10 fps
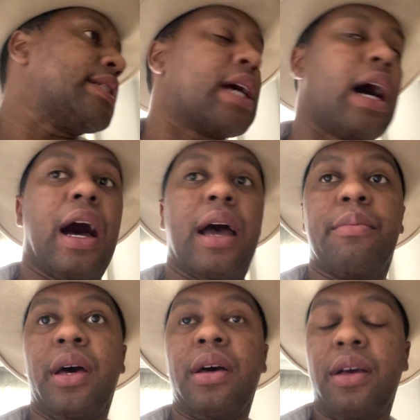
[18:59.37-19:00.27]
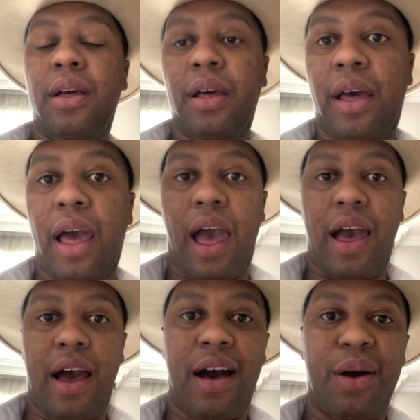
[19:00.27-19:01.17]
time
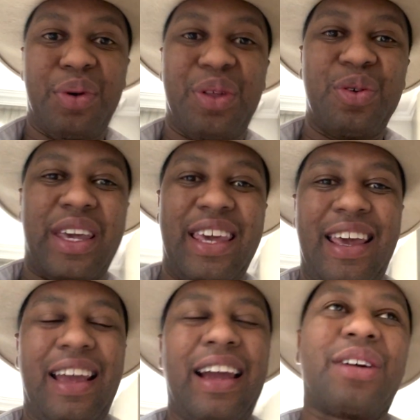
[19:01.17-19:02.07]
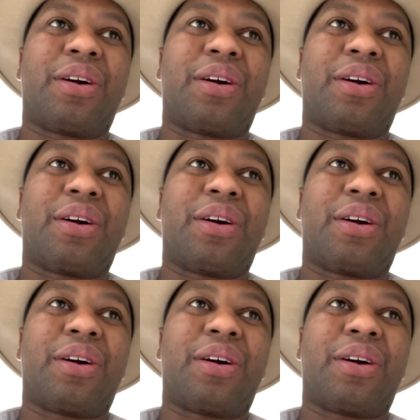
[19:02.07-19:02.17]
uh, with Ricky and